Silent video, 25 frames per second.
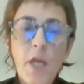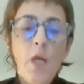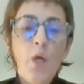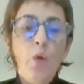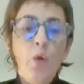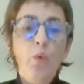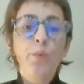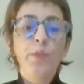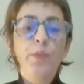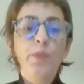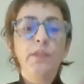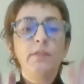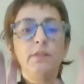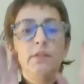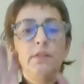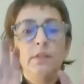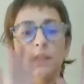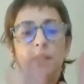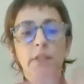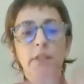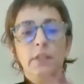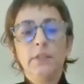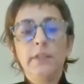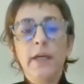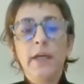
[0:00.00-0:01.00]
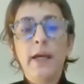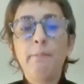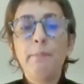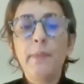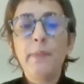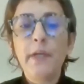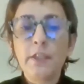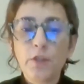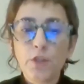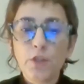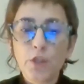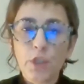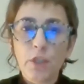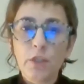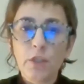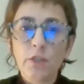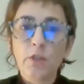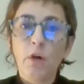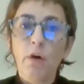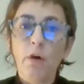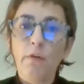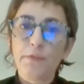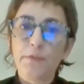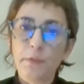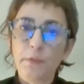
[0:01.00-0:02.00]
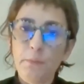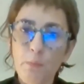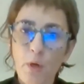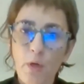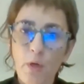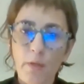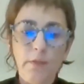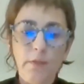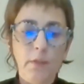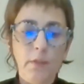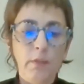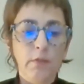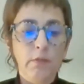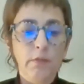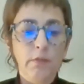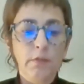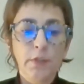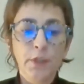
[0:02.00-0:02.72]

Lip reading: with the dimension of the model,